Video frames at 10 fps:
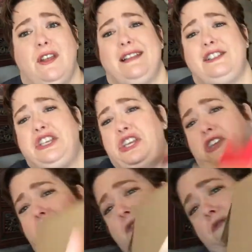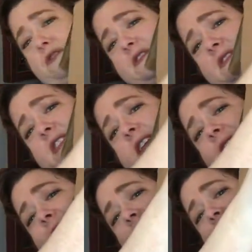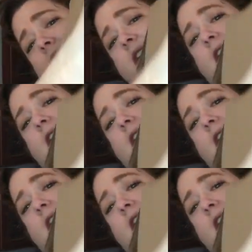It's huge. Check this out.